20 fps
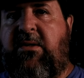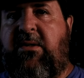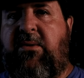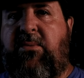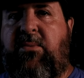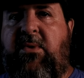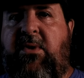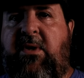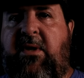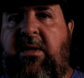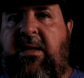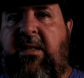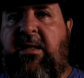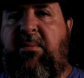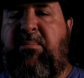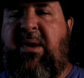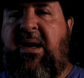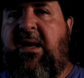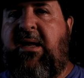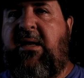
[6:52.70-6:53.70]
of the wood and the
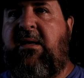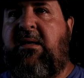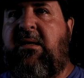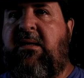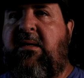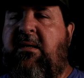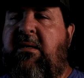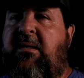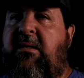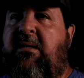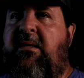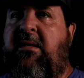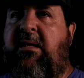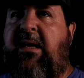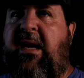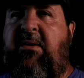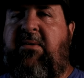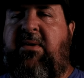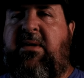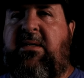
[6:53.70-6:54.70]
paint
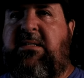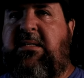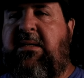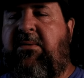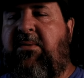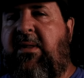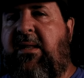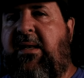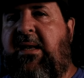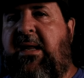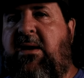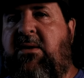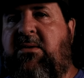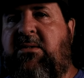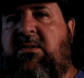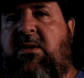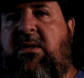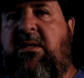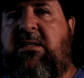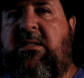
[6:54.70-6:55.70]
can't really see where the
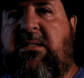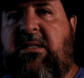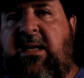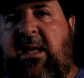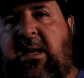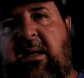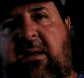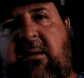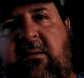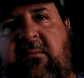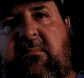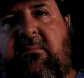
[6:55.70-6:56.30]
nails are. You just kind of